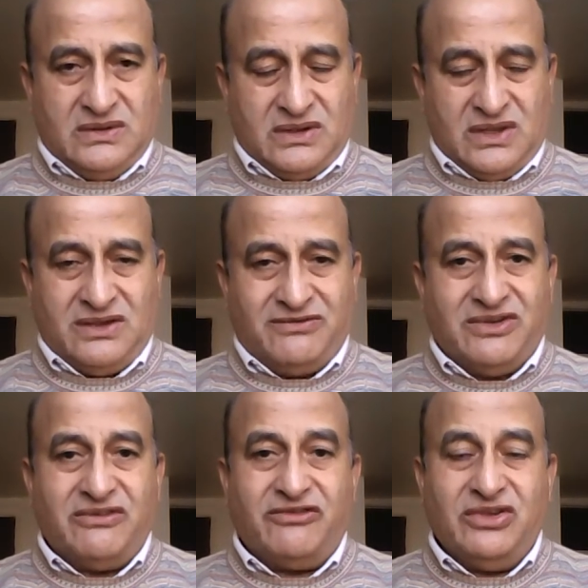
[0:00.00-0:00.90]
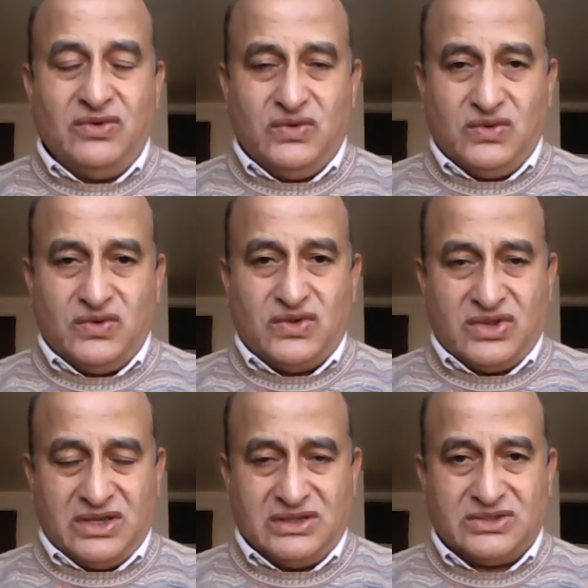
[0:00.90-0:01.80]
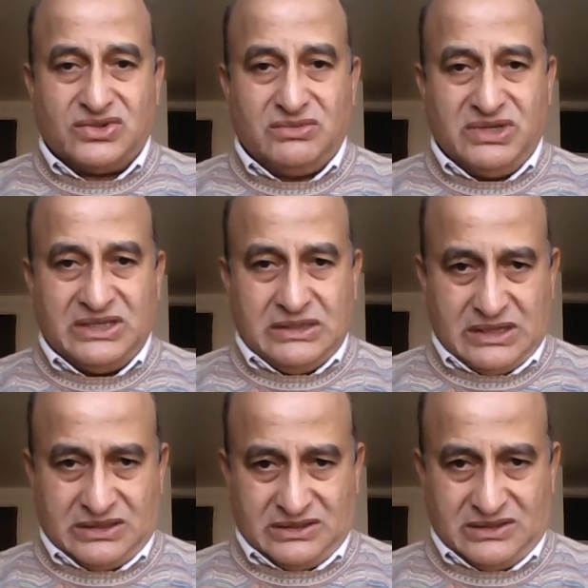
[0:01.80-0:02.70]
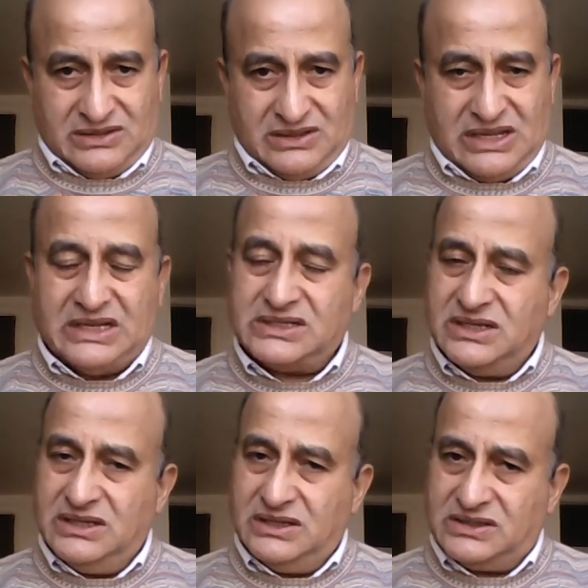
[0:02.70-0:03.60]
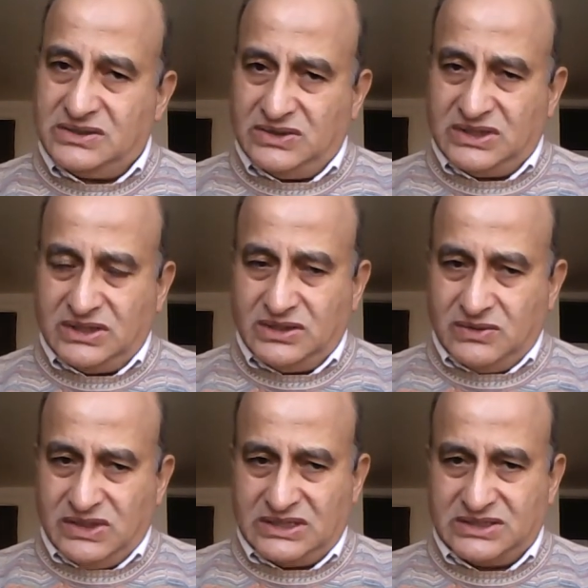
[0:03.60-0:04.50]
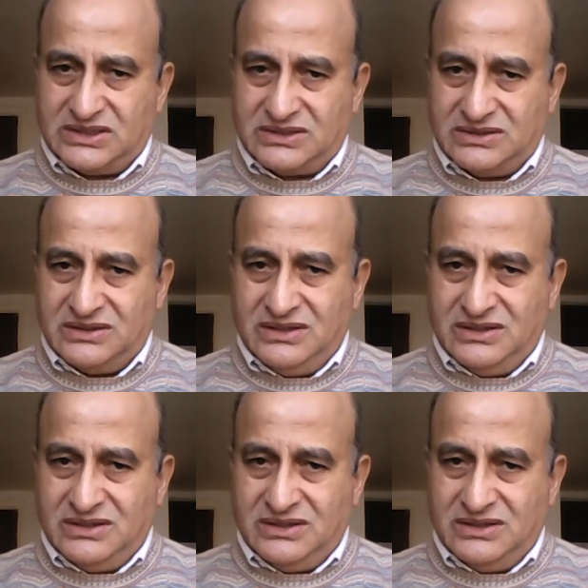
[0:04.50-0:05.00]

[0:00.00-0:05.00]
gave few things to be done. Actually, it's not a request.